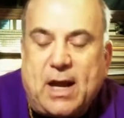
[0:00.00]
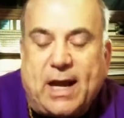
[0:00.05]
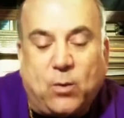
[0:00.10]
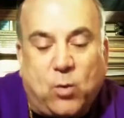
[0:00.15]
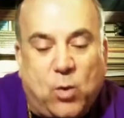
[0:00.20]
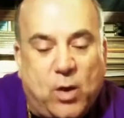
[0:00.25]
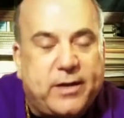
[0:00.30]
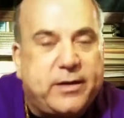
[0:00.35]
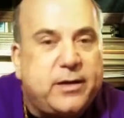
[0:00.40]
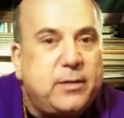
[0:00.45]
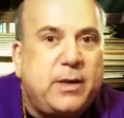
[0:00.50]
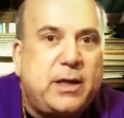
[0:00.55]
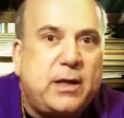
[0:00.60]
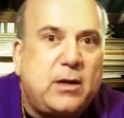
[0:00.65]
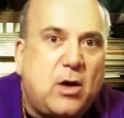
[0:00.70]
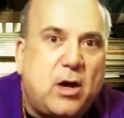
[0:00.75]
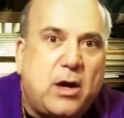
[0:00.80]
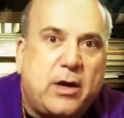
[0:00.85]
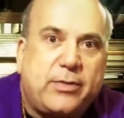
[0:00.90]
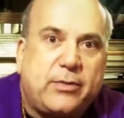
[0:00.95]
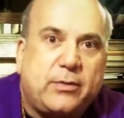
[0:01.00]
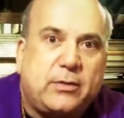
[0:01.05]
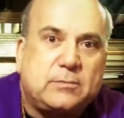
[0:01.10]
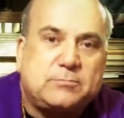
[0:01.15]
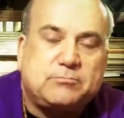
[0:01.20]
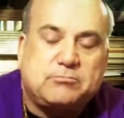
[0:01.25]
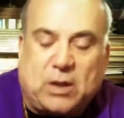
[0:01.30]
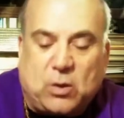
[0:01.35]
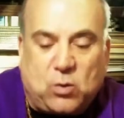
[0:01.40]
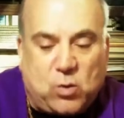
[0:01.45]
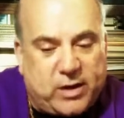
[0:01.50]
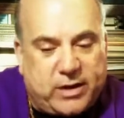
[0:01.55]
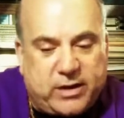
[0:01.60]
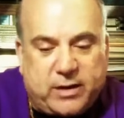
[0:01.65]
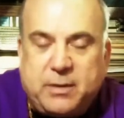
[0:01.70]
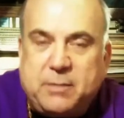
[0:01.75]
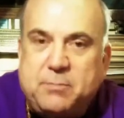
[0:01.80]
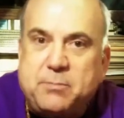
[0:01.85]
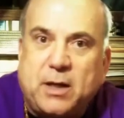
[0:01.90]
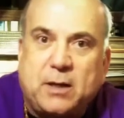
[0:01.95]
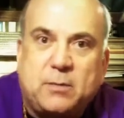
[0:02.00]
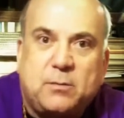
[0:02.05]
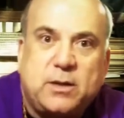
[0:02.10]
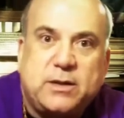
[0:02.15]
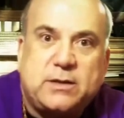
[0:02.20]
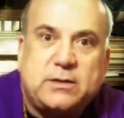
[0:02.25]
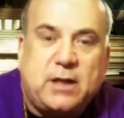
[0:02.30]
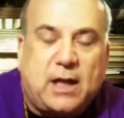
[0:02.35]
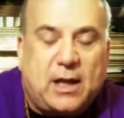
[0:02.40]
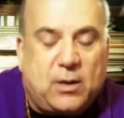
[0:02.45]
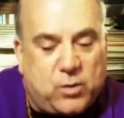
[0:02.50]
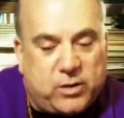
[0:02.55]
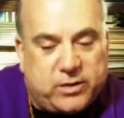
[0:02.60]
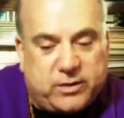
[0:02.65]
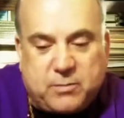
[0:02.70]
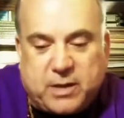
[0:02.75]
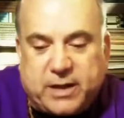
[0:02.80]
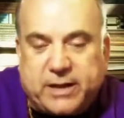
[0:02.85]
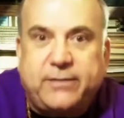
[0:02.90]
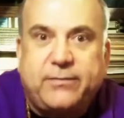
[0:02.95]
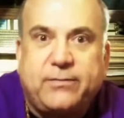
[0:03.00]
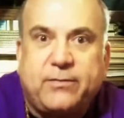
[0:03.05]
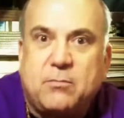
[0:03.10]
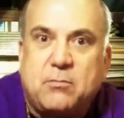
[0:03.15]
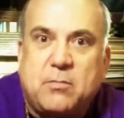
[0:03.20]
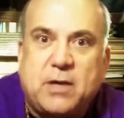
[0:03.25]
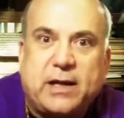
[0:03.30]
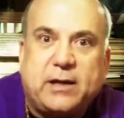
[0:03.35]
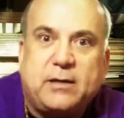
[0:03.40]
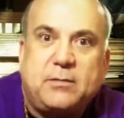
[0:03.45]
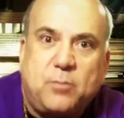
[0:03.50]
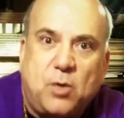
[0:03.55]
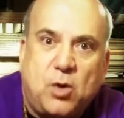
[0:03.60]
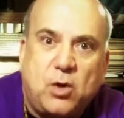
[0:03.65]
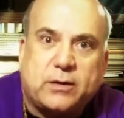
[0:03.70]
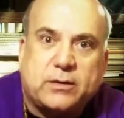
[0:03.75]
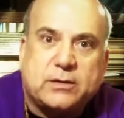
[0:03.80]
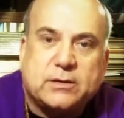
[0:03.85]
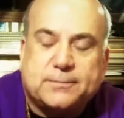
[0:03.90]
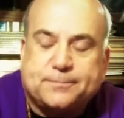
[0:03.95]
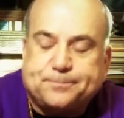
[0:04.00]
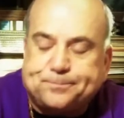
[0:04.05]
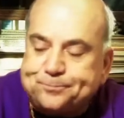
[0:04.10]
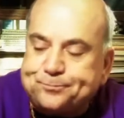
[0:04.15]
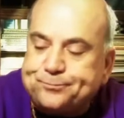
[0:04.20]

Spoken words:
I wanted to be an author. I wanted to be published. I wanted money from my books.